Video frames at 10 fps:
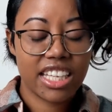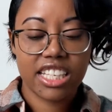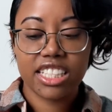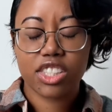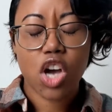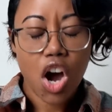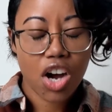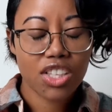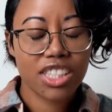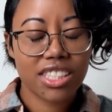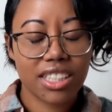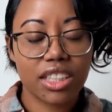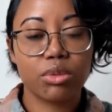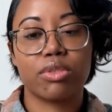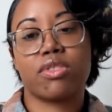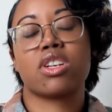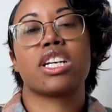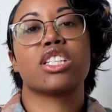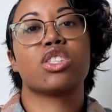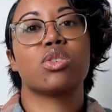he's constantly
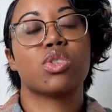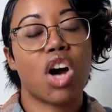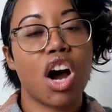referring to